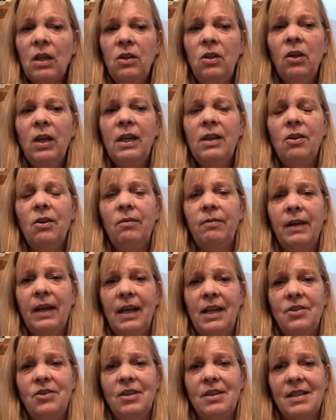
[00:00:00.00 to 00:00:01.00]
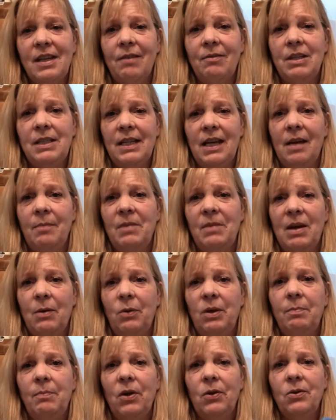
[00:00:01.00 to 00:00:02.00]
You'll get notifications every time that
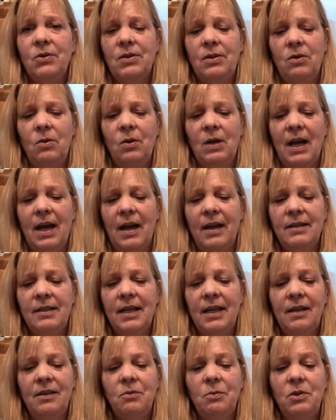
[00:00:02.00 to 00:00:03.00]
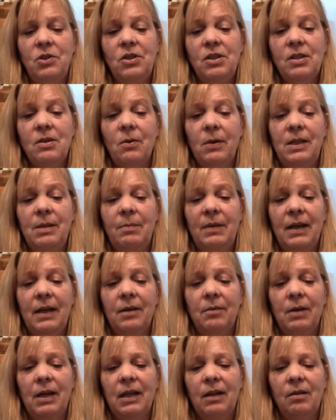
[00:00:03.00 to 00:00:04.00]
we post new content, which is going to be on
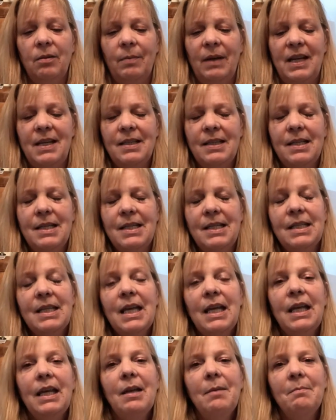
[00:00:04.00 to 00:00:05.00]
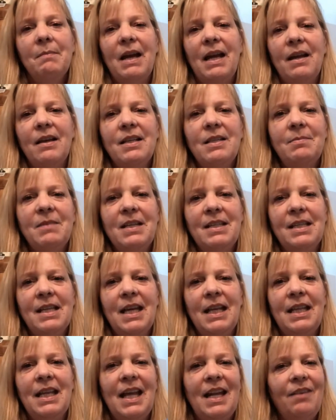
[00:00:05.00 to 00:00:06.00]
a regular basis. My husband
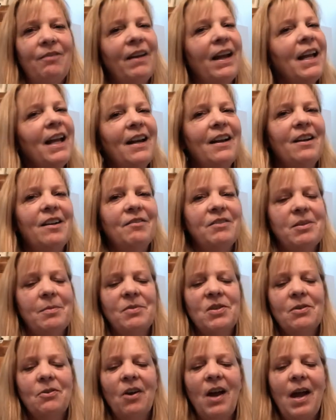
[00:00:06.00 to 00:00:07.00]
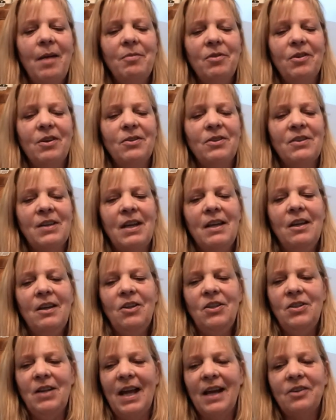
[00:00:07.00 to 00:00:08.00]
said that if I enough subscribers
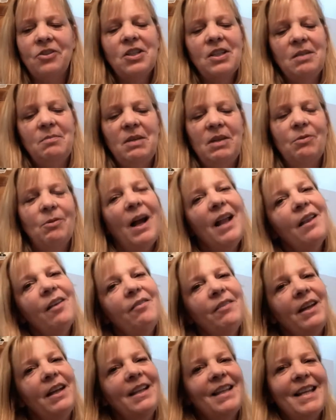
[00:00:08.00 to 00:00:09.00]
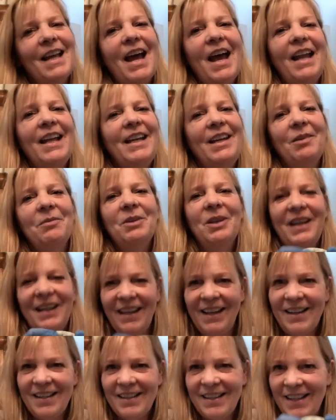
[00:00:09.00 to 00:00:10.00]
to actually be relevant, that he will
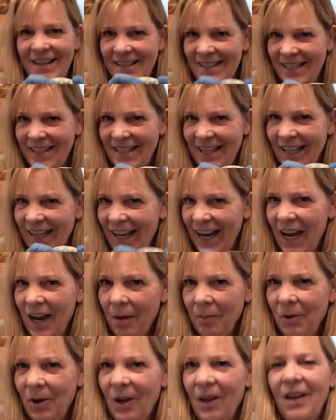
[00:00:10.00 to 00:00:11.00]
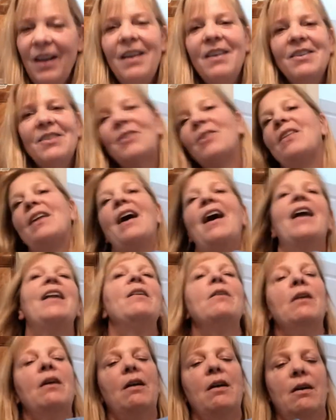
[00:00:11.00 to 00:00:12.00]
get us a decent camera so
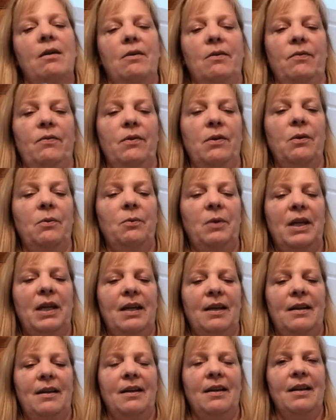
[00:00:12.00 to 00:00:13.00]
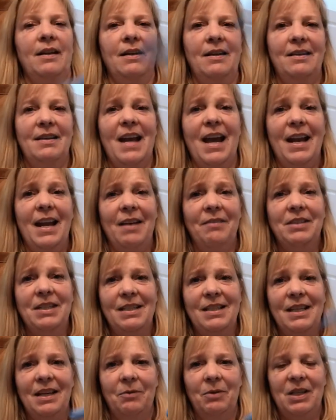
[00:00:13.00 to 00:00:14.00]
that we can not have to
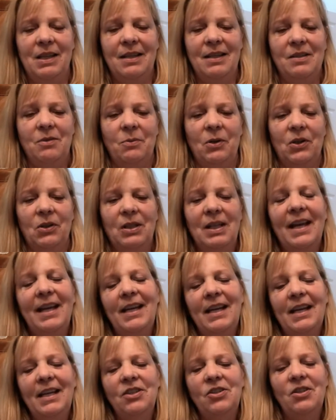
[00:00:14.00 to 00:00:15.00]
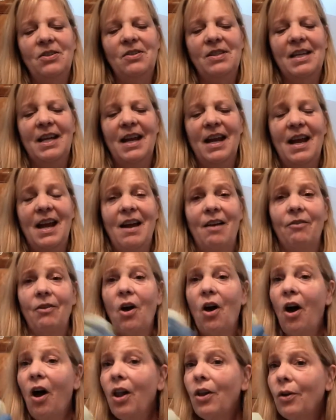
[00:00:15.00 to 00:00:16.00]
deal with these weird lighting issues that I have
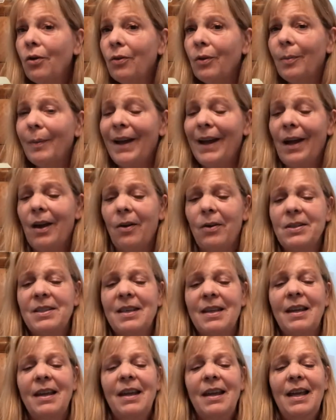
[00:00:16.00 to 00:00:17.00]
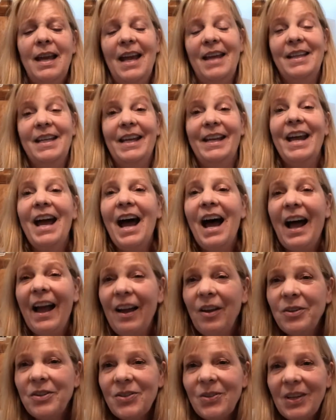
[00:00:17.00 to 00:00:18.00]
all over my house. And then
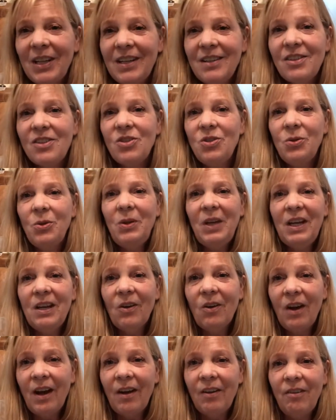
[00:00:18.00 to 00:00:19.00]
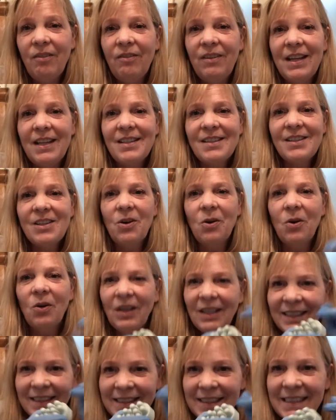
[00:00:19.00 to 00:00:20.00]
I also get a studio out of it. So
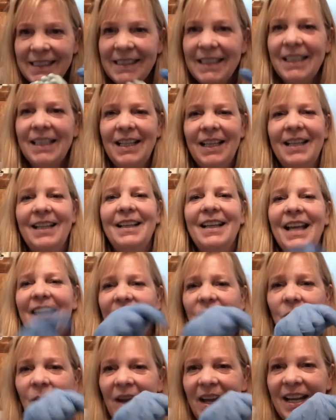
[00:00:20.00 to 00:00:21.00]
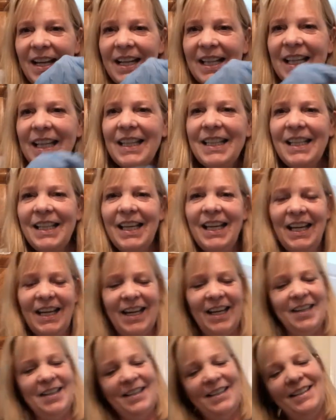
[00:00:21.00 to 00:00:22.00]
go ahead and click the
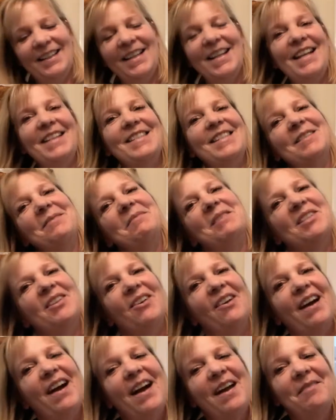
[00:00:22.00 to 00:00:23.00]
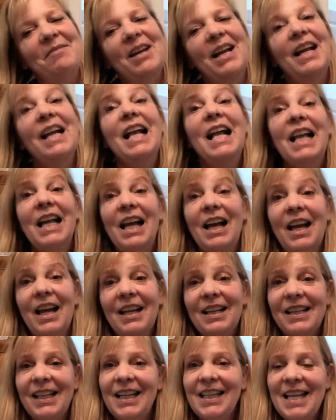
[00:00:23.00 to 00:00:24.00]
link and subscribe. Uh,
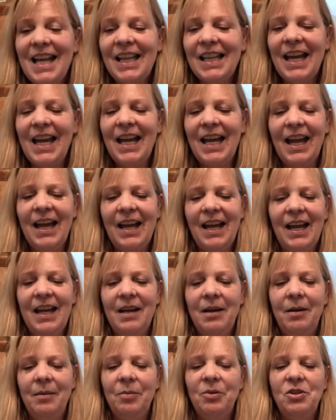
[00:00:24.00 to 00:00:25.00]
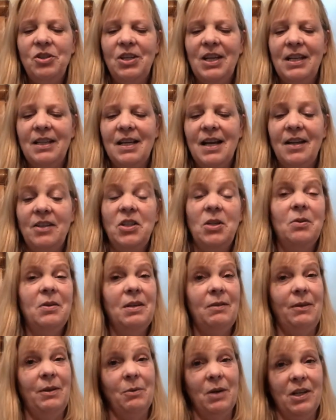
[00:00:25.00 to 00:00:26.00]
click that like icon. I appreciate that too.
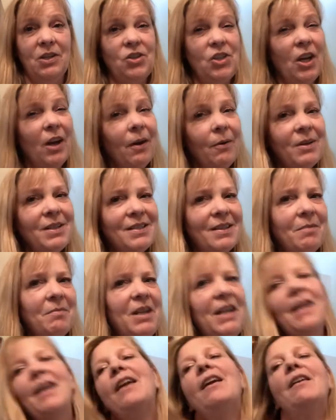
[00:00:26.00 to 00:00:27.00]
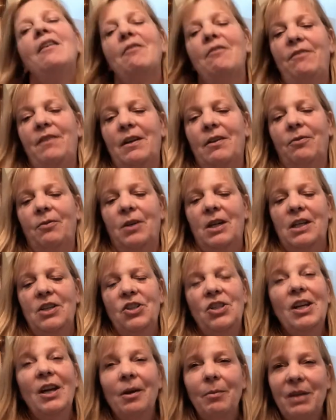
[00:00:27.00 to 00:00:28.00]
And if you want to share it with somebody, feel free to
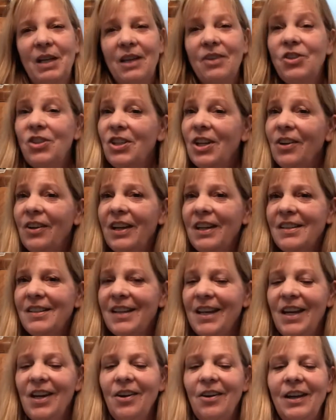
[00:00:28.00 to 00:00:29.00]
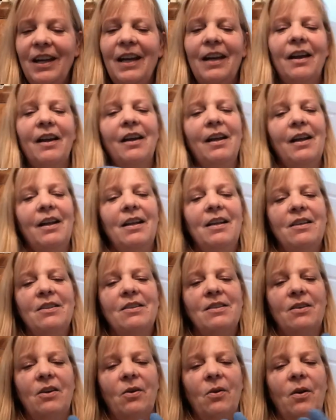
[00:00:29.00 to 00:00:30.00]
share because sharing is caring.
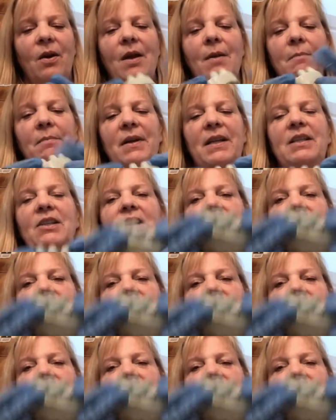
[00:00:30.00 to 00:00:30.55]
So, but